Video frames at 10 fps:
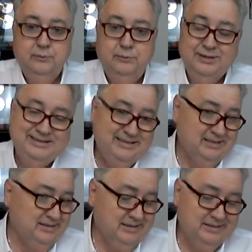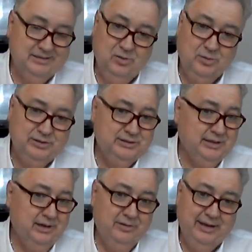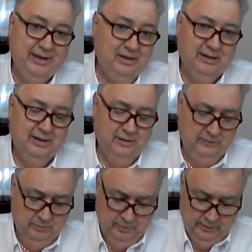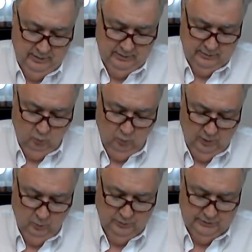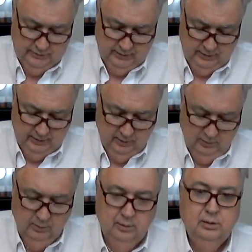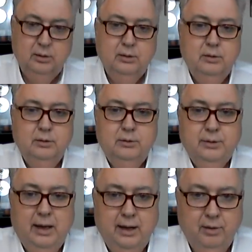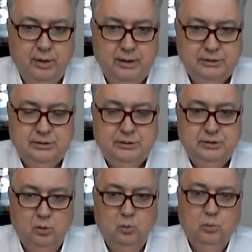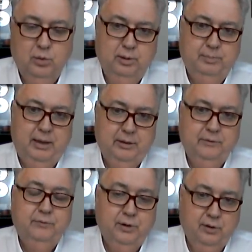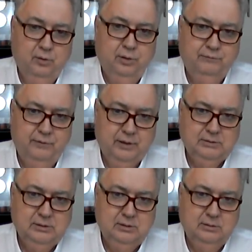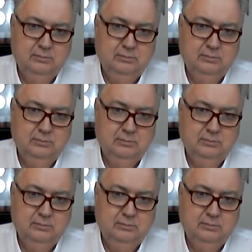This is going to scare the hell out of you, but it's what was said. The IRS said, don't worry about it. They're going to fix it.